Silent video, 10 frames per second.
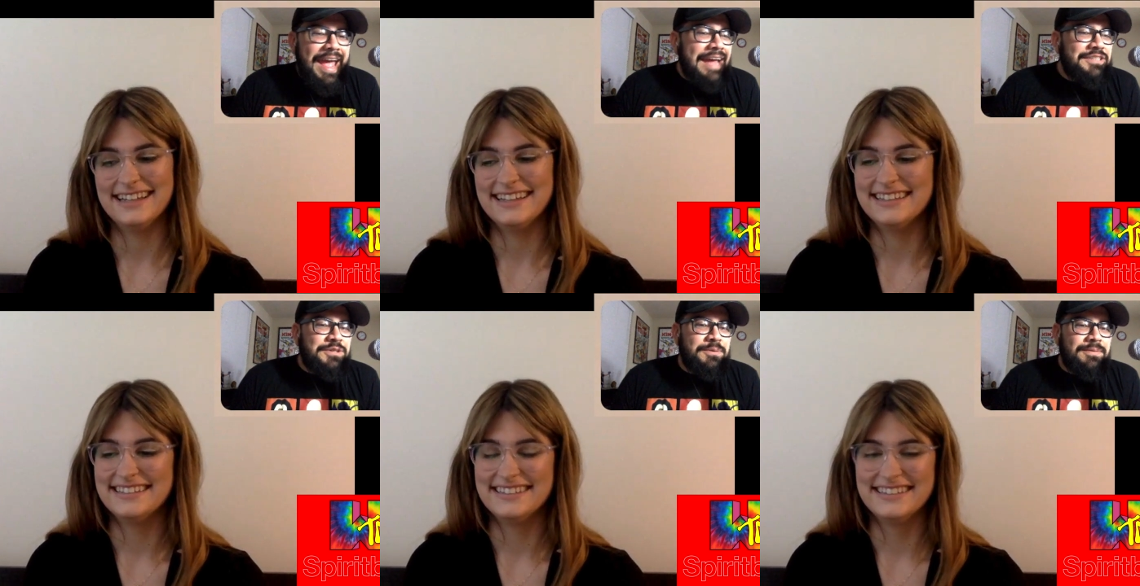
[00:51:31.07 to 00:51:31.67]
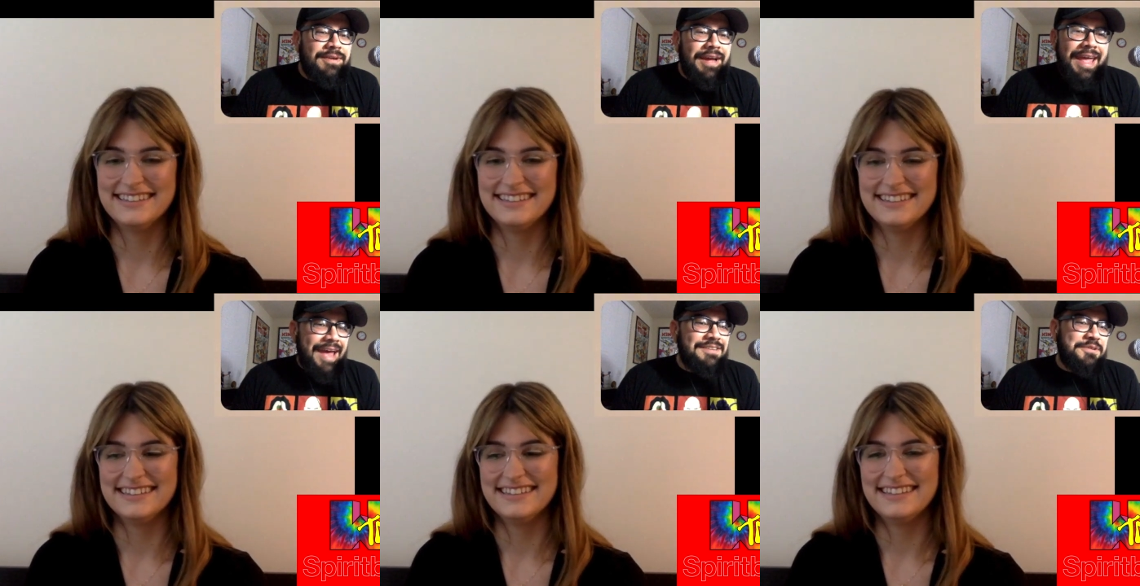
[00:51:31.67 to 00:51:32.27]
Speaker 1: I had to. I
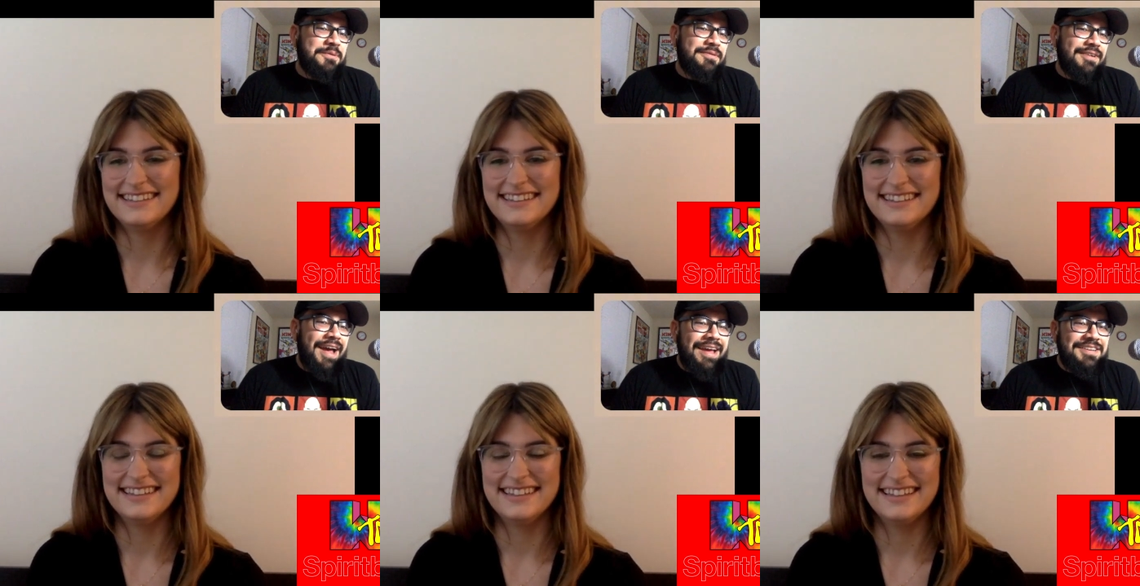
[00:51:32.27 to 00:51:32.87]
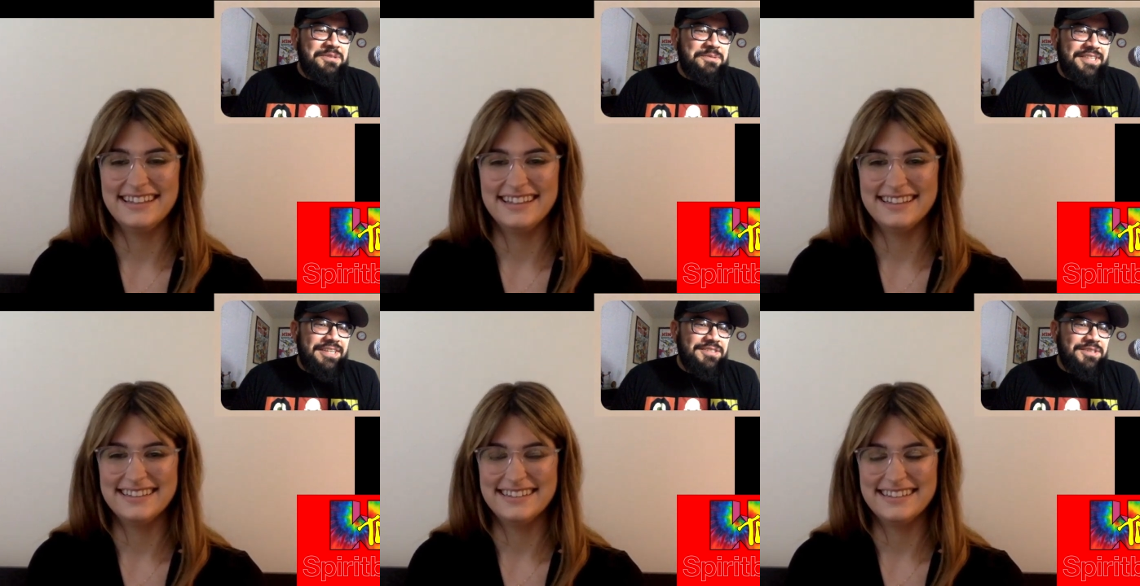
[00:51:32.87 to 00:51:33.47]
had to. I had to do
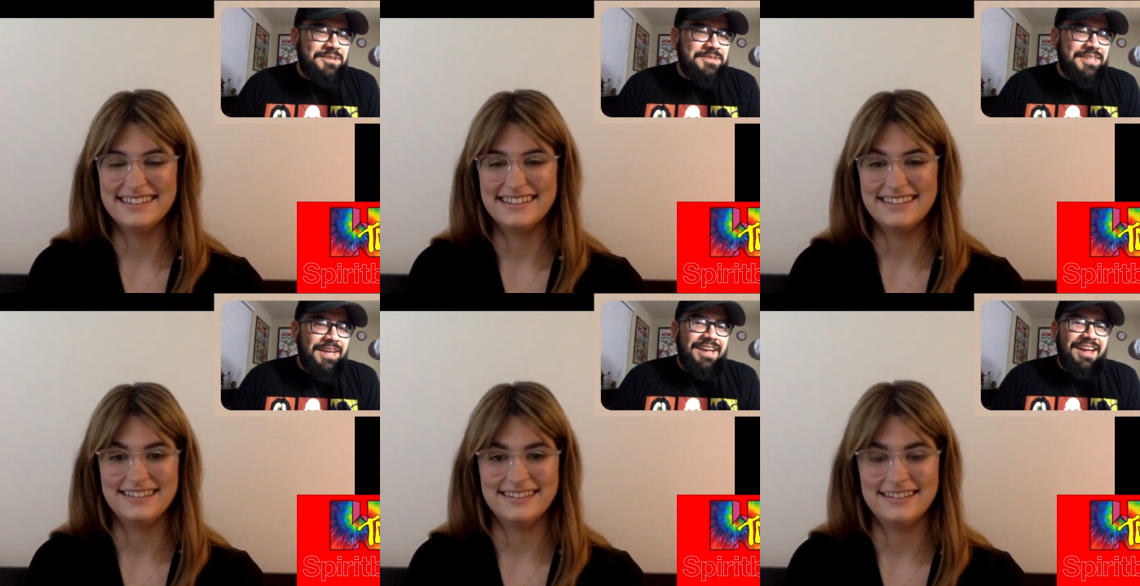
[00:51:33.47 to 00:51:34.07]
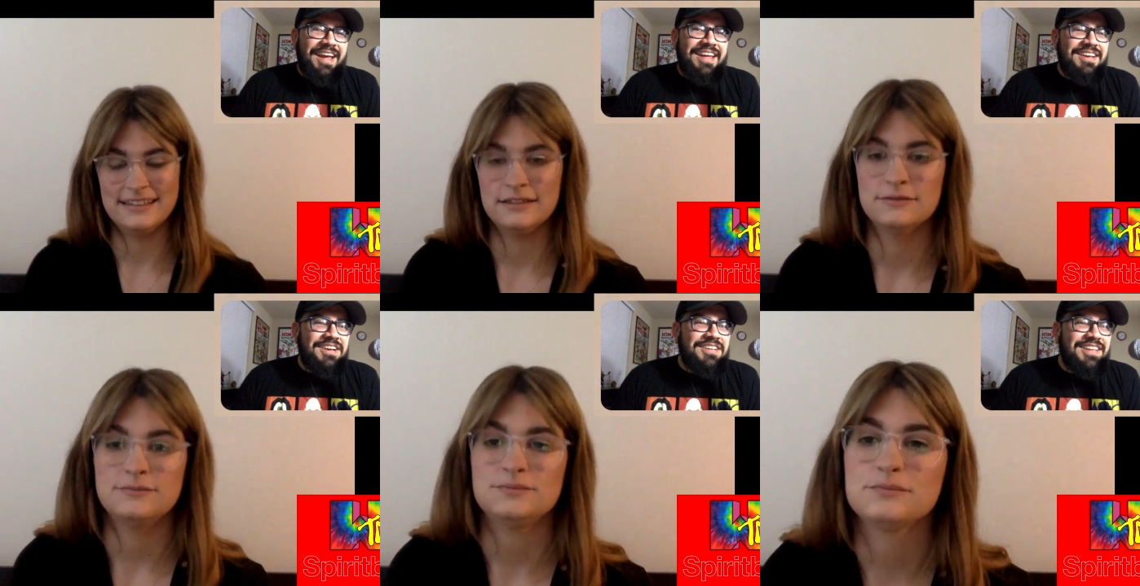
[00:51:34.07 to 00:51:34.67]
stage clothes,
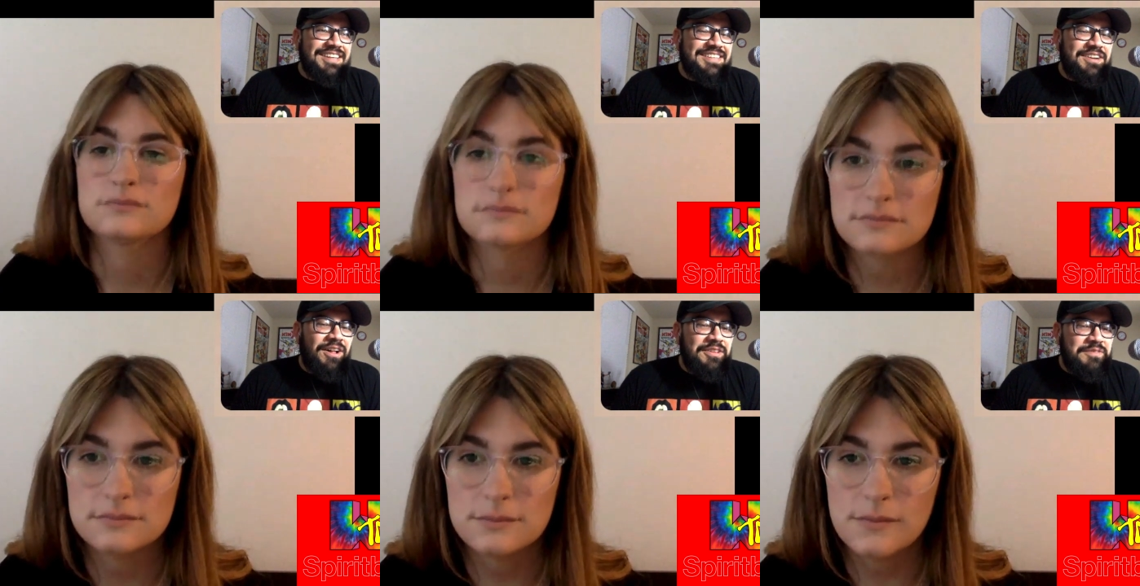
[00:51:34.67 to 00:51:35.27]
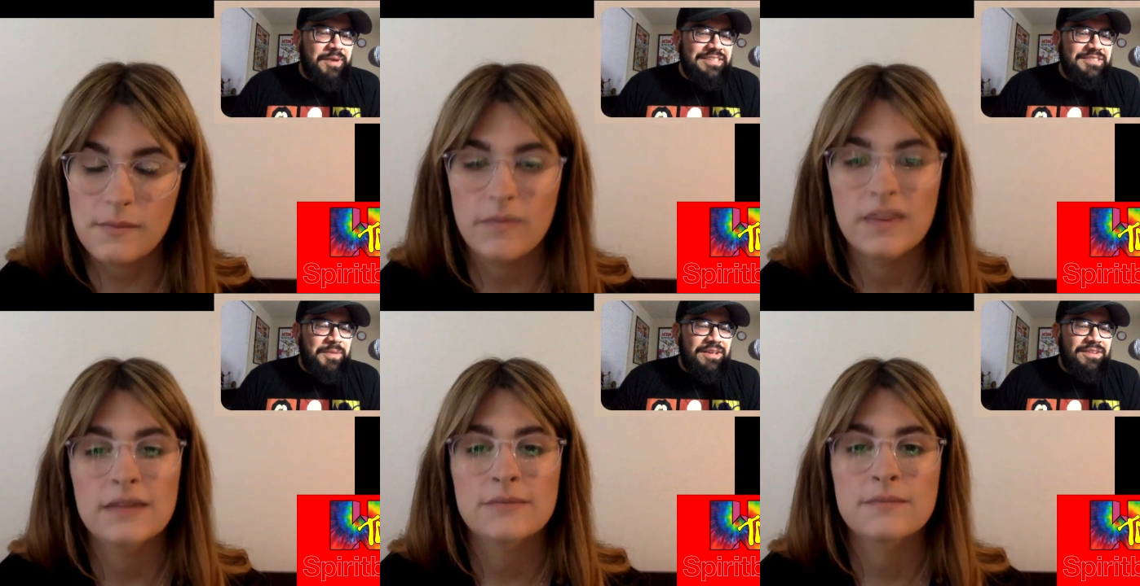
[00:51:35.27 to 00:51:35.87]
and it collected all of my
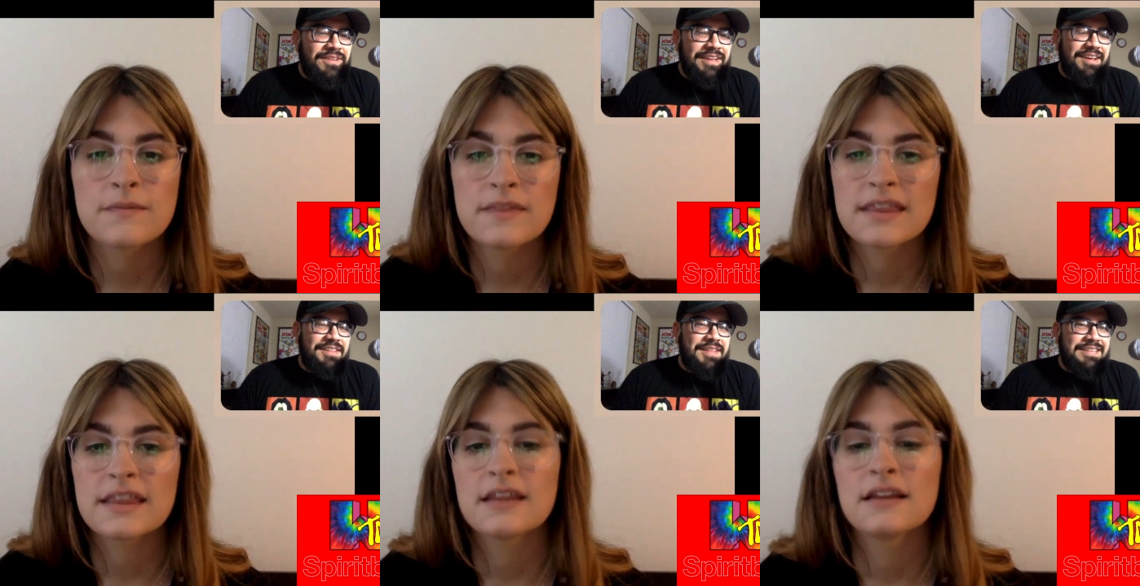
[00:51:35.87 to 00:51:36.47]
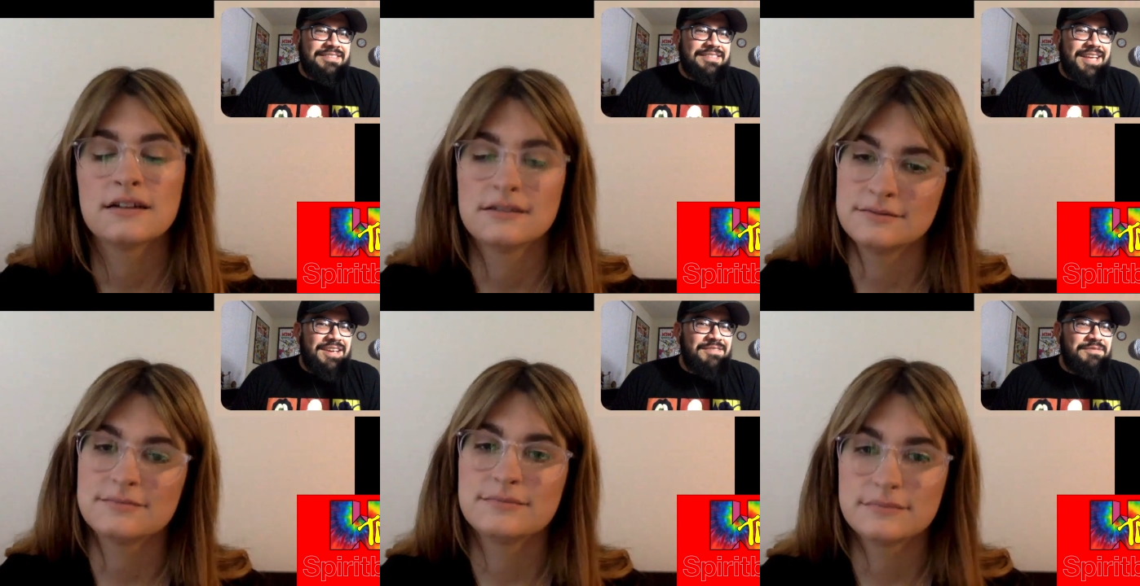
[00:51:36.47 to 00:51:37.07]
smell, and that
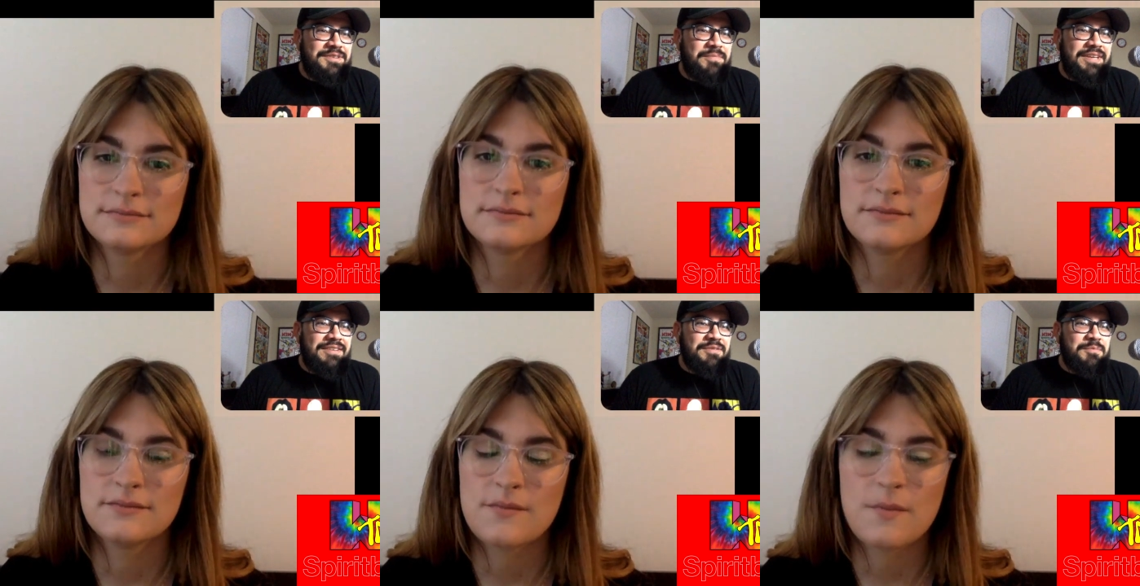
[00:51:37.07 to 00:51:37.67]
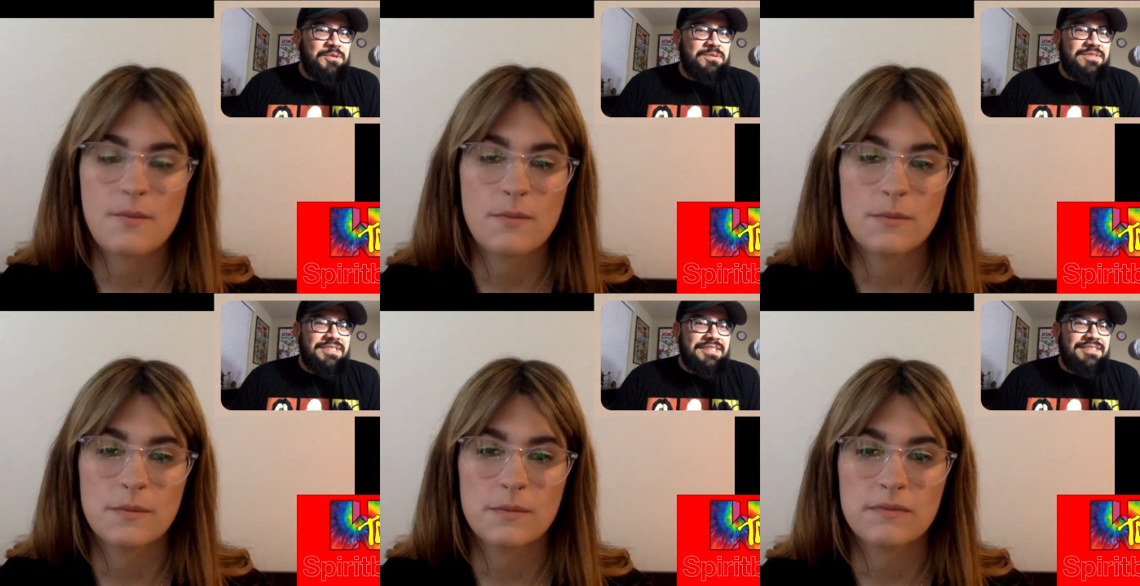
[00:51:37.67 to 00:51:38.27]
saved me from
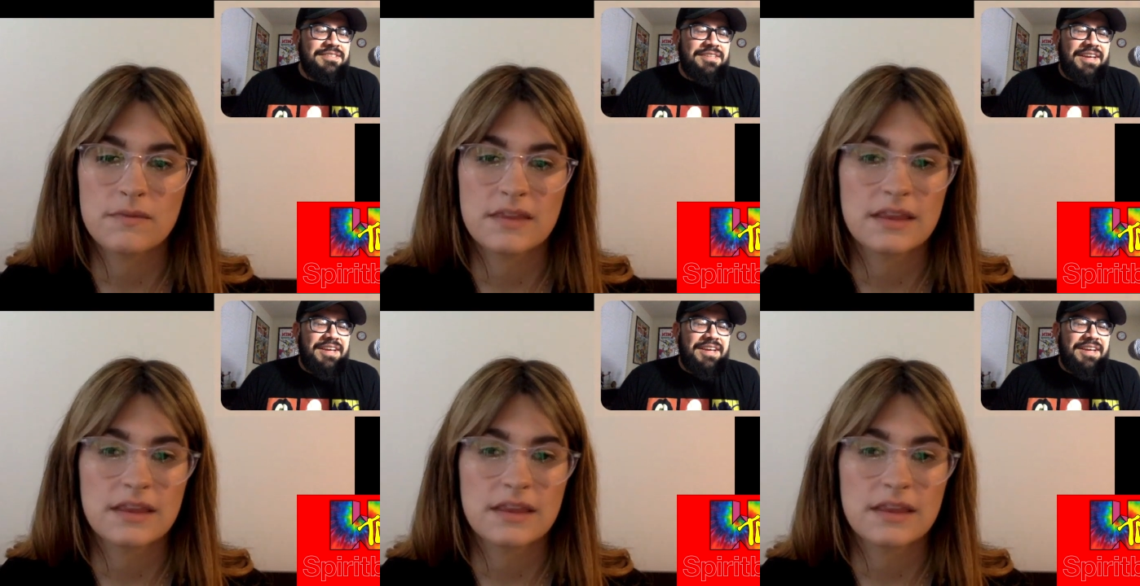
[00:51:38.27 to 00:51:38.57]
losing